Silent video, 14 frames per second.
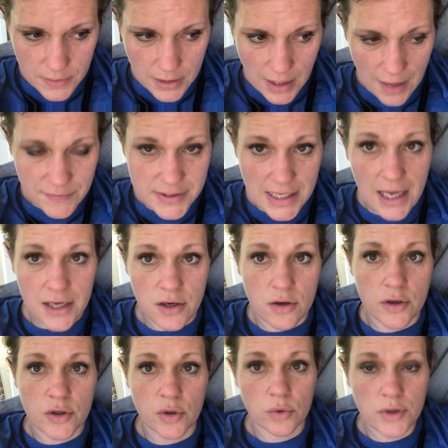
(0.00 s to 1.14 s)
I've sat here and
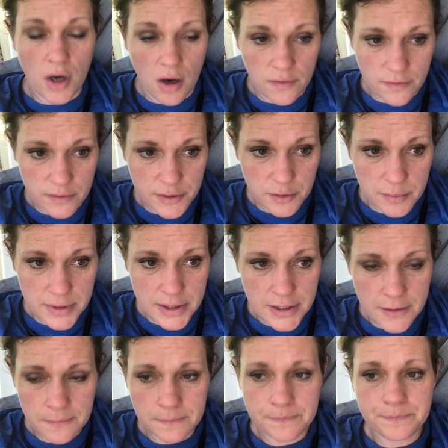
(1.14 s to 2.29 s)
cooled off a little bit.
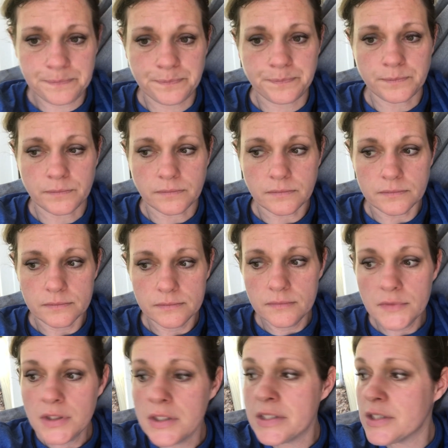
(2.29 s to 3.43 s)

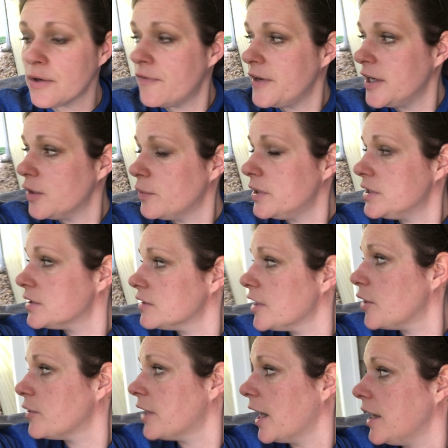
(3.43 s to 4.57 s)
Sophia went to
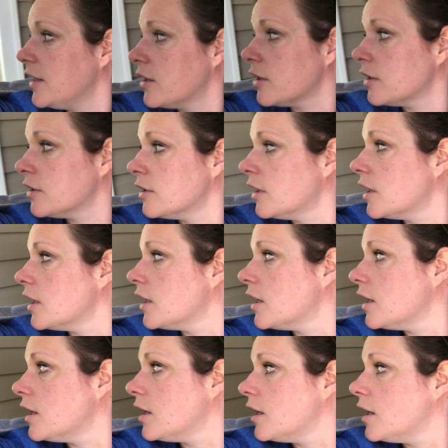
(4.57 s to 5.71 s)
locate her
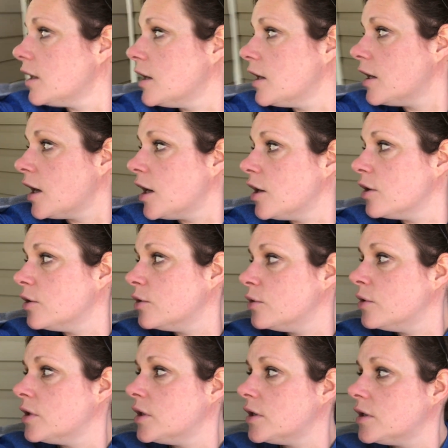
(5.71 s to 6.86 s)
hoe,
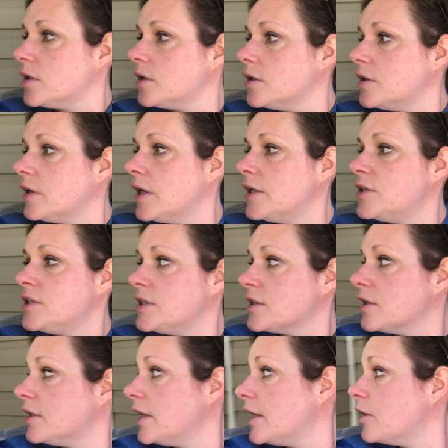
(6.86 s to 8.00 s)
and she's
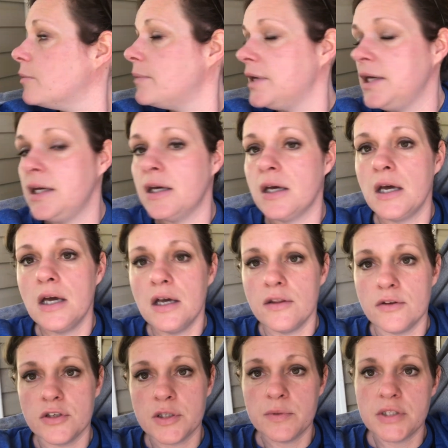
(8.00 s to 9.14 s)
going to help me.
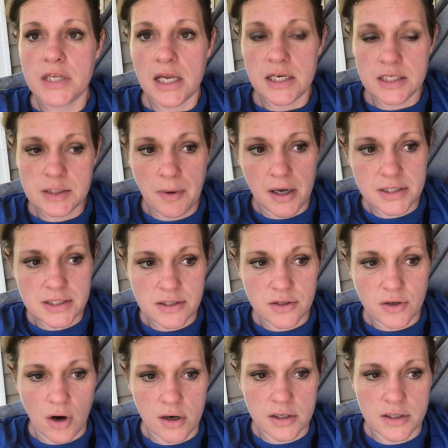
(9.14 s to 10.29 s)
There's some shady spots in the
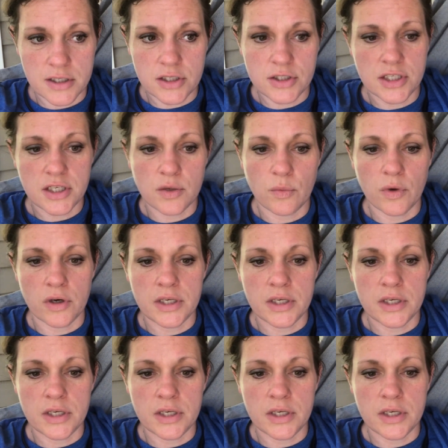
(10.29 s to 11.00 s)
garden that she can work